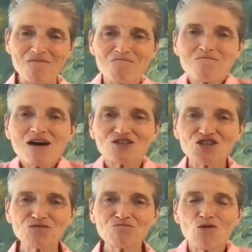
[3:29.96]

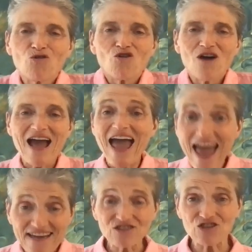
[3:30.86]
much more
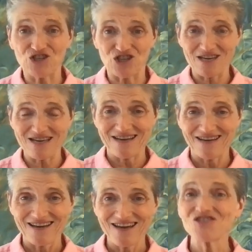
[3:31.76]
energy
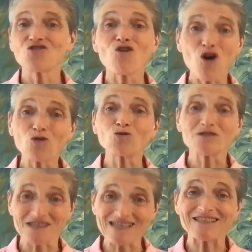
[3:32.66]
in your whole
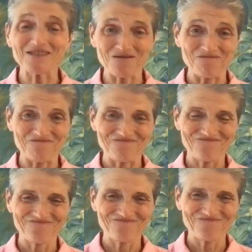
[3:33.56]
system,
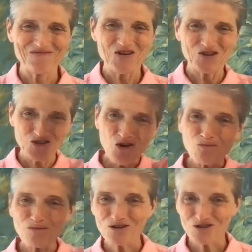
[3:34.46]

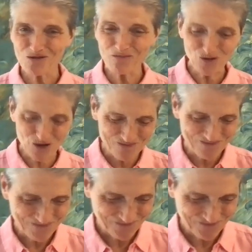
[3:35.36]
top to bottom.